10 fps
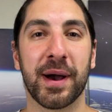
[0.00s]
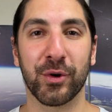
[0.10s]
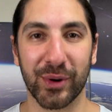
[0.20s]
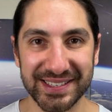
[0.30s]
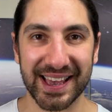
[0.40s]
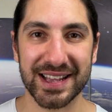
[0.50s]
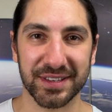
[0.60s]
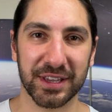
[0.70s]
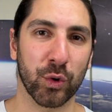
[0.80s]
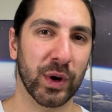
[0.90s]
noise
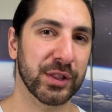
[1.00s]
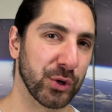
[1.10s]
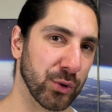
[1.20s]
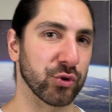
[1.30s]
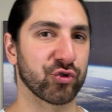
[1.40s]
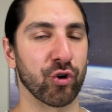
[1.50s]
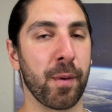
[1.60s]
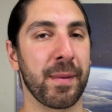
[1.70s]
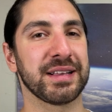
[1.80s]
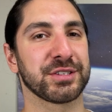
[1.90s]
cancelling, a quick little drop on
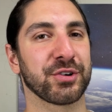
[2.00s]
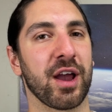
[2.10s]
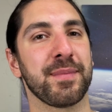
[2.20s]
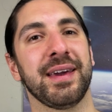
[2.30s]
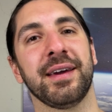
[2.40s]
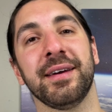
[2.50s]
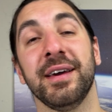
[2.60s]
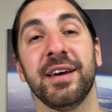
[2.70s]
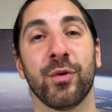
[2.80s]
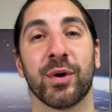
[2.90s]
my Instagram here.
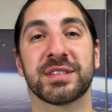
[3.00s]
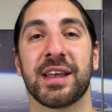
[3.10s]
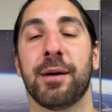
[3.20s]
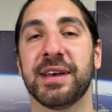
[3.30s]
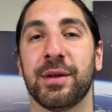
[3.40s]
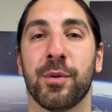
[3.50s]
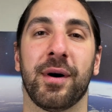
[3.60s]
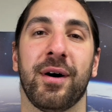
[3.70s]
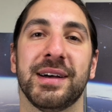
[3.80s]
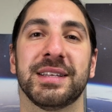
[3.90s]
If you want to stay updated with
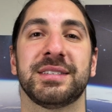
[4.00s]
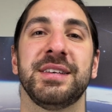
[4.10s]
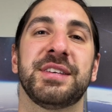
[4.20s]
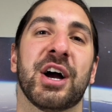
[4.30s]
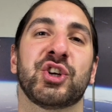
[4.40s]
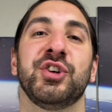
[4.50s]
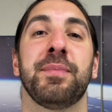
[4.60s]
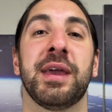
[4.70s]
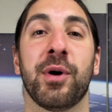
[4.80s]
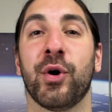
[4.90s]
behind the scenes action of
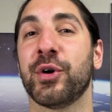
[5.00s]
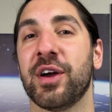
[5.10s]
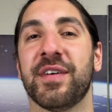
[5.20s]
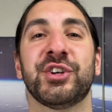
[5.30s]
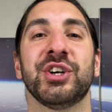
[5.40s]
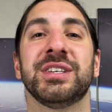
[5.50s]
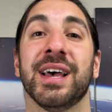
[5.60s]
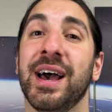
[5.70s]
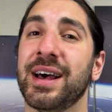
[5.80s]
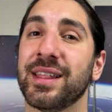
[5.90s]
me, my audio ventures,
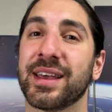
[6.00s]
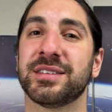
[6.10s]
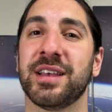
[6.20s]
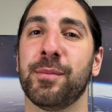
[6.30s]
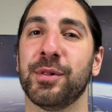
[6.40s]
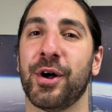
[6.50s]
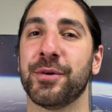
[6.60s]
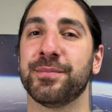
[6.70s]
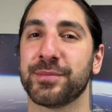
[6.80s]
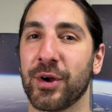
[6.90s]
link is down below.
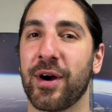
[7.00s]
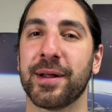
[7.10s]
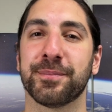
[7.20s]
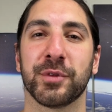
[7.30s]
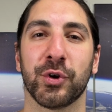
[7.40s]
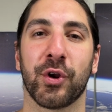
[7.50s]
All right, on to